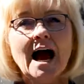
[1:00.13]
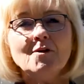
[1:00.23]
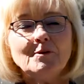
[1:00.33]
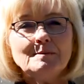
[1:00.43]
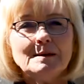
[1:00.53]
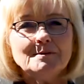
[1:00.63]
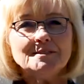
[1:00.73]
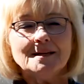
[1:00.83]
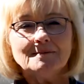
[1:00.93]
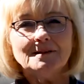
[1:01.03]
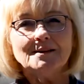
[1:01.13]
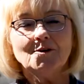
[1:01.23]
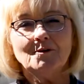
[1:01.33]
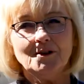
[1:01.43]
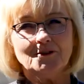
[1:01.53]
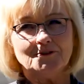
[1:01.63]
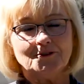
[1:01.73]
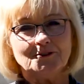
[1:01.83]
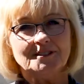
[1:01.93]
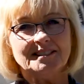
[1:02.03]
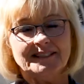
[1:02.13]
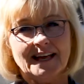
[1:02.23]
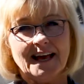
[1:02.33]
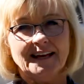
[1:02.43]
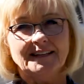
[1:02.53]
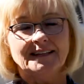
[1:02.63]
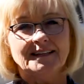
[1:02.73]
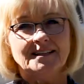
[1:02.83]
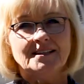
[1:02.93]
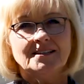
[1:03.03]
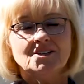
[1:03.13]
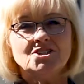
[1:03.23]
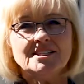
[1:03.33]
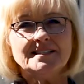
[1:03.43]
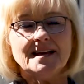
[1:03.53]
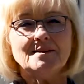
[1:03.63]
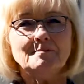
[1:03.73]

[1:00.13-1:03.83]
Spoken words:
I remember something that one of those girls said. She said,